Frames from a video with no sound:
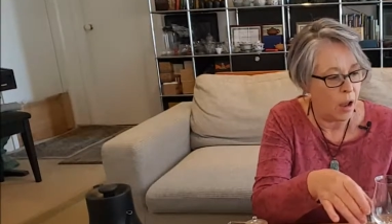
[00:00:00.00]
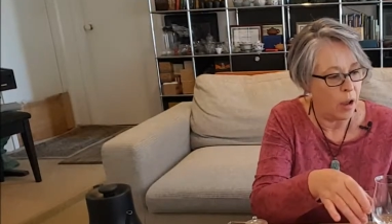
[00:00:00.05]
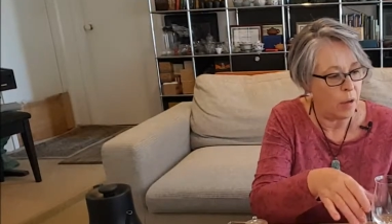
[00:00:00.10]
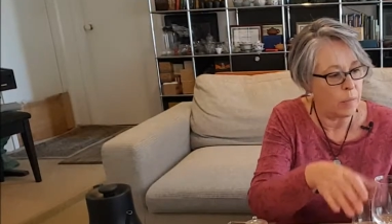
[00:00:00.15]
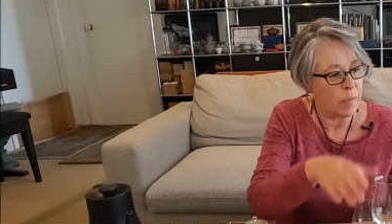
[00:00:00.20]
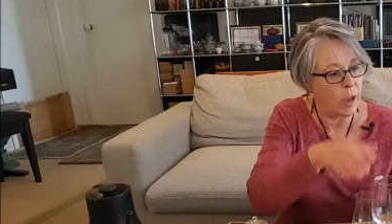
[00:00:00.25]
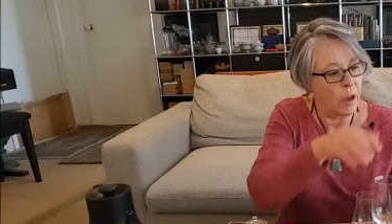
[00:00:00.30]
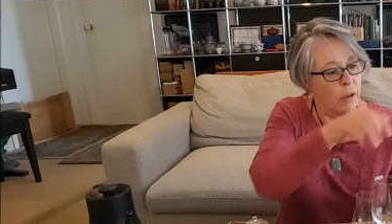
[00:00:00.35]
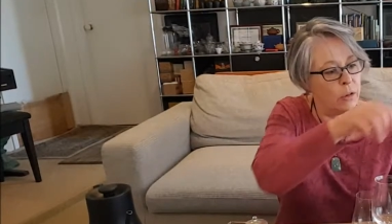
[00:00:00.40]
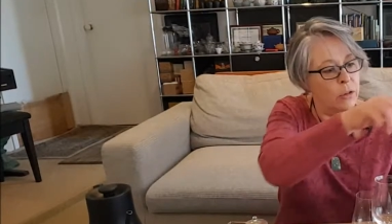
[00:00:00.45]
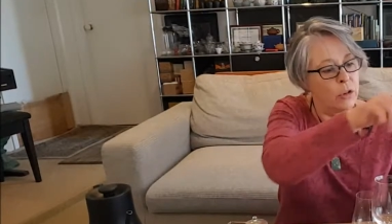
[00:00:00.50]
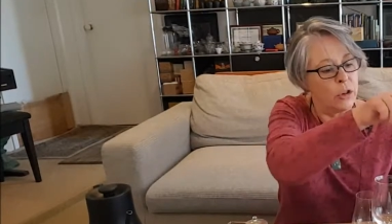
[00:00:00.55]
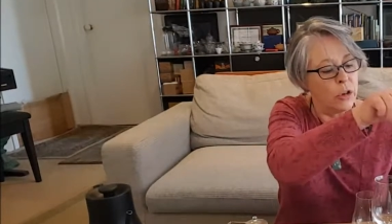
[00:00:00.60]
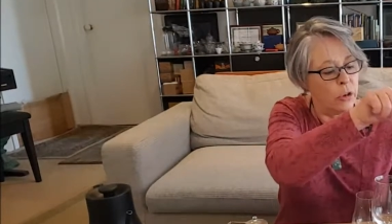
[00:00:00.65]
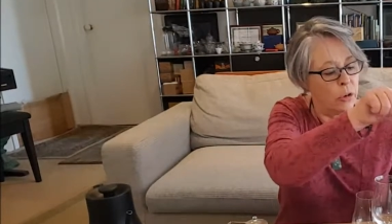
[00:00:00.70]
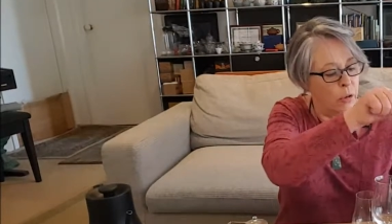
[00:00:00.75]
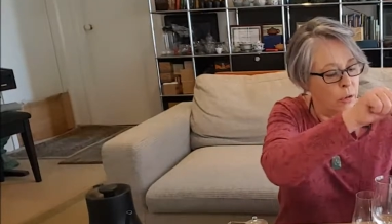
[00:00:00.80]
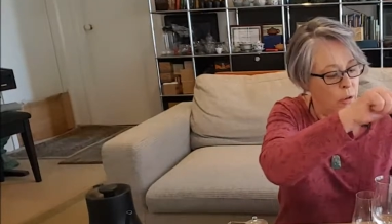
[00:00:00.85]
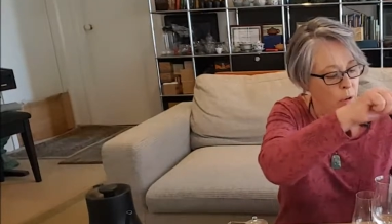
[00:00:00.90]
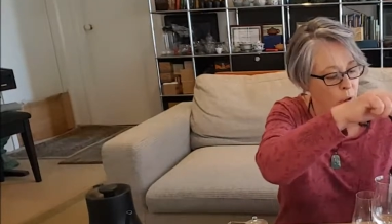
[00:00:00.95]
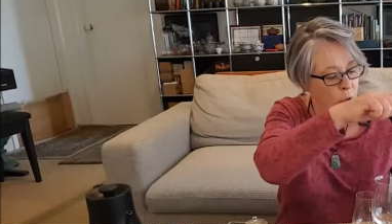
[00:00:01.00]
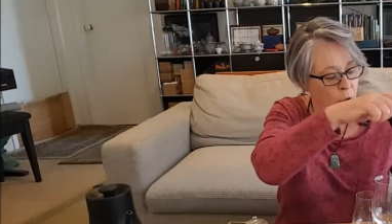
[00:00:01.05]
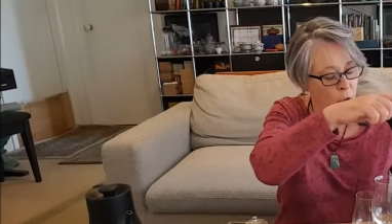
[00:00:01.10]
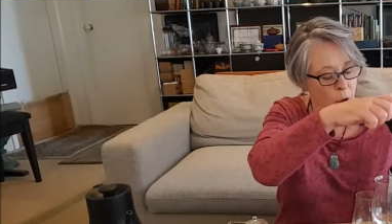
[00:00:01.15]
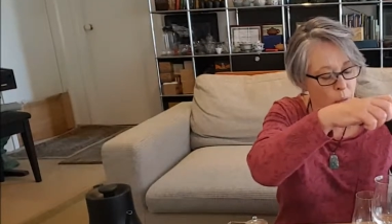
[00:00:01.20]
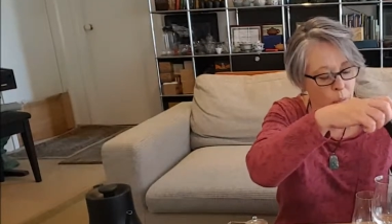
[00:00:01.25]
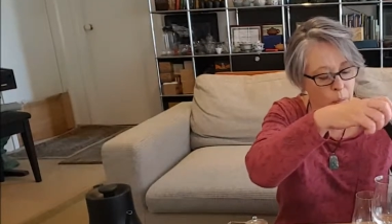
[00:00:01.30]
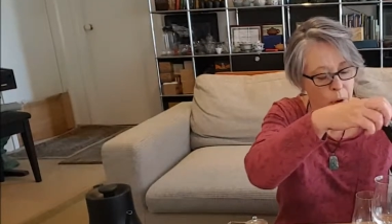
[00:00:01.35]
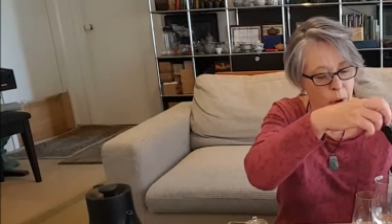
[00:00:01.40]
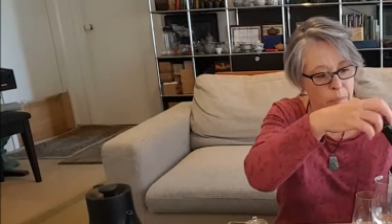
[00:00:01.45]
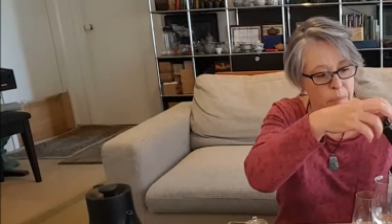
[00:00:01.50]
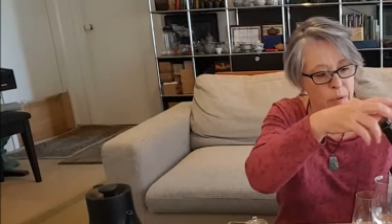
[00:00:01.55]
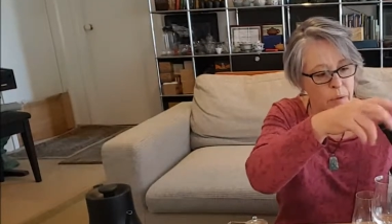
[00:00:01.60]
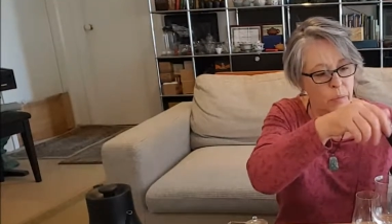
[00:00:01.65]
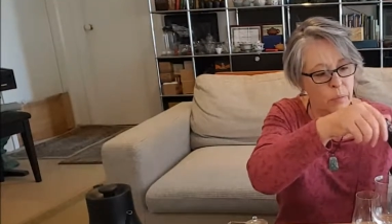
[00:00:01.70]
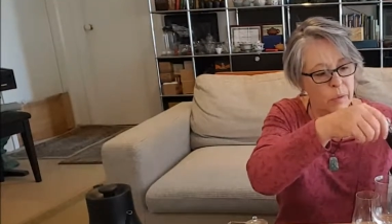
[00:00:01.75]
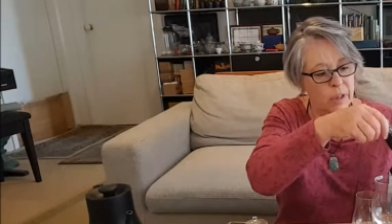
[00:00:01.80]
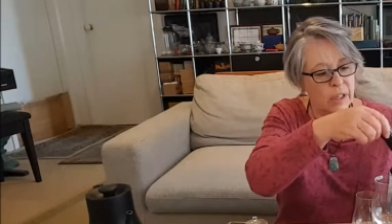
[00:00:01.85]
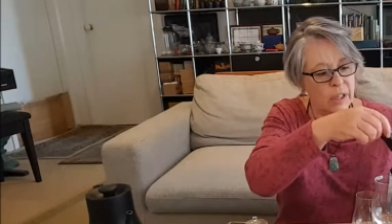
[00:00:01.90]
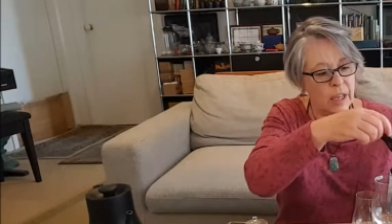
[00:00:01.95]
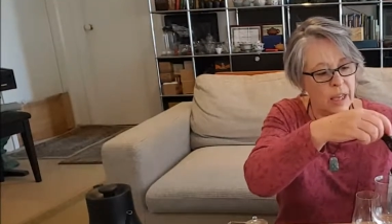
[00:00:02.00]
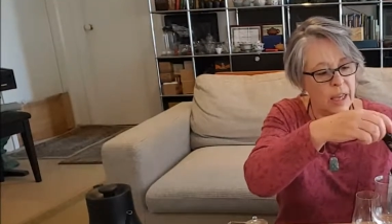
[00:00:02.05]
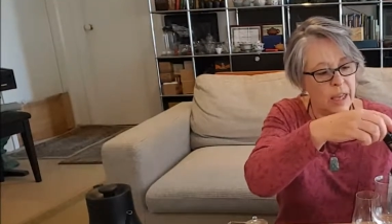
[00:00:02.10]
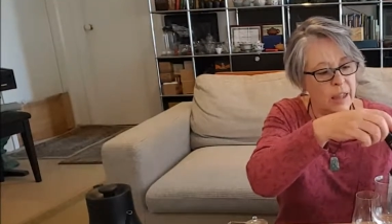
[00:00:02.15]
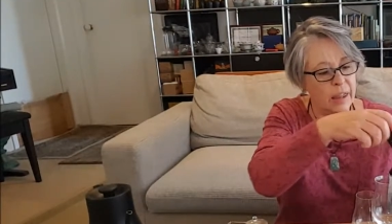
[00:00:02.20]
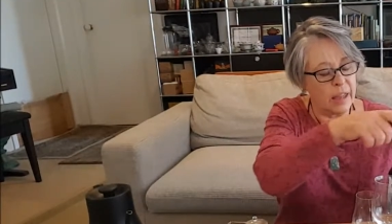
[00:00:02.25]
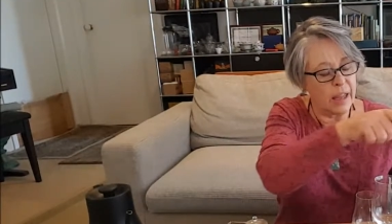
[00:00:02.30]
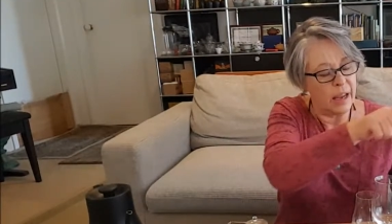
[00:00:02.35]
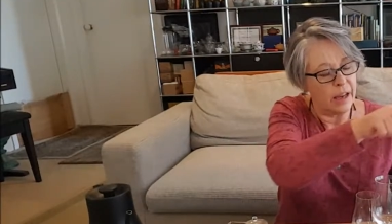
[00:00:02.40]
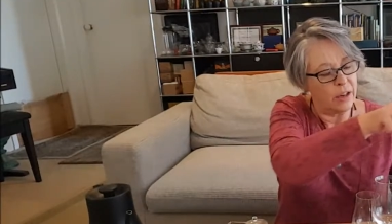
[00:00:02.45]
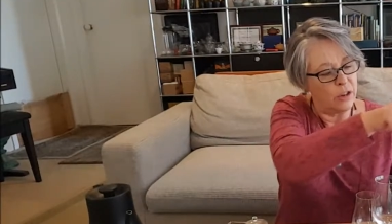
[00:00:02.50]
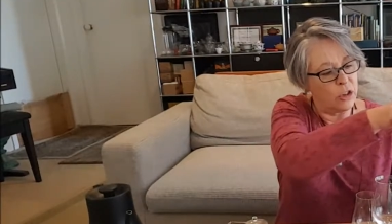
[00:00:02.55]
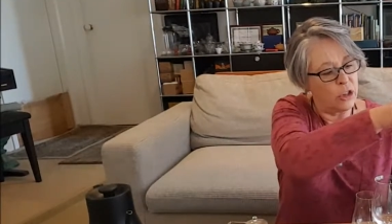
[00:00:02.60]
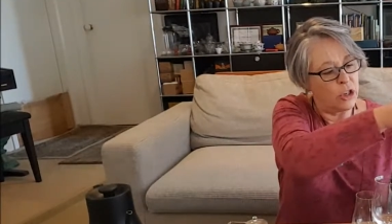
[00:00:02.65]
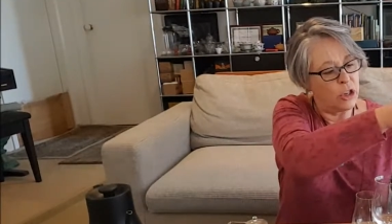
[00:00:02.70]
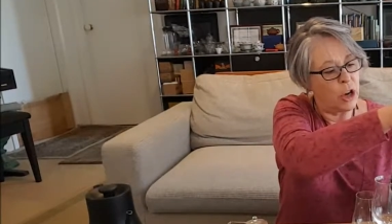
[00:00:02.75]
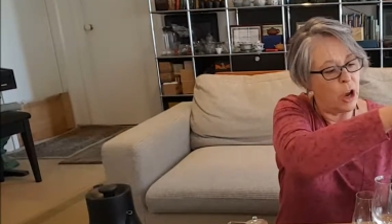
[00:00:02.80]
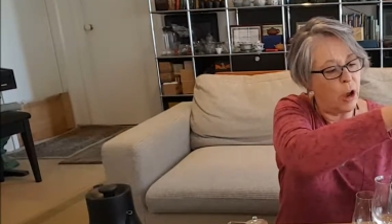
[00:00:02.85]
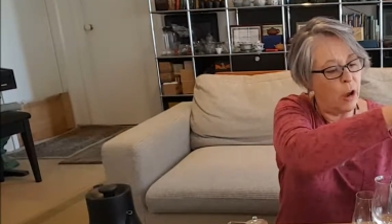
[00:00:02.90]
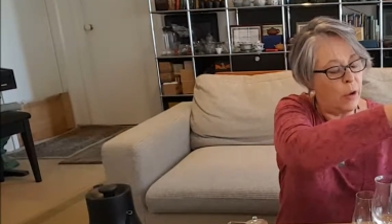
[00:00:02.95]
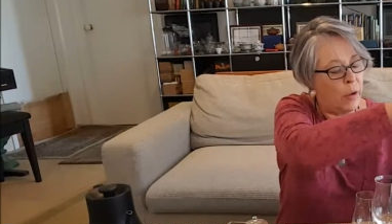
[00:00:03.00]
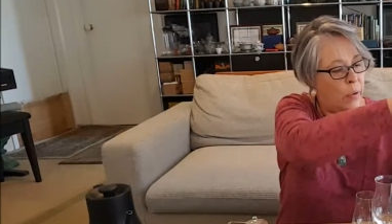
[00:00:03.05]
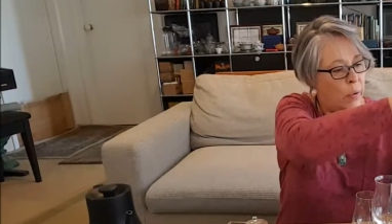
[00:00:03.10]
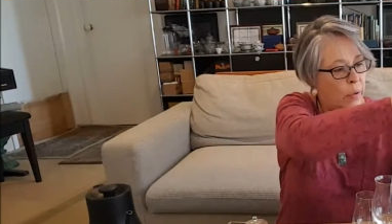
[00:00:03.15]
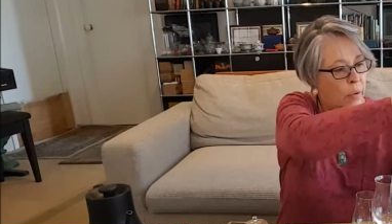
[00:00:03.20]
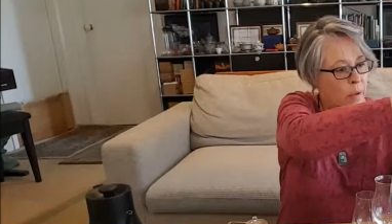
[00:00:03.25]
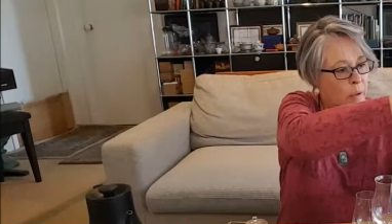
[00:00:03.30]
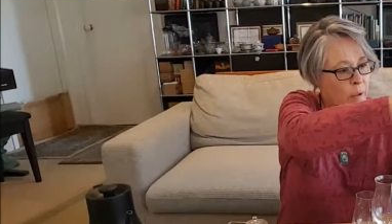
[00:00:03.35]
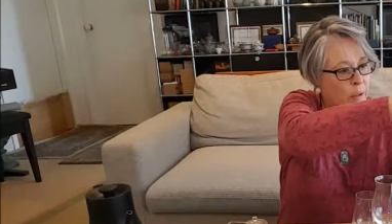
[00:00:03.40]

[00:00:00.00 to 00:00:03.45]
I'm going to pop some whiskey in there to show.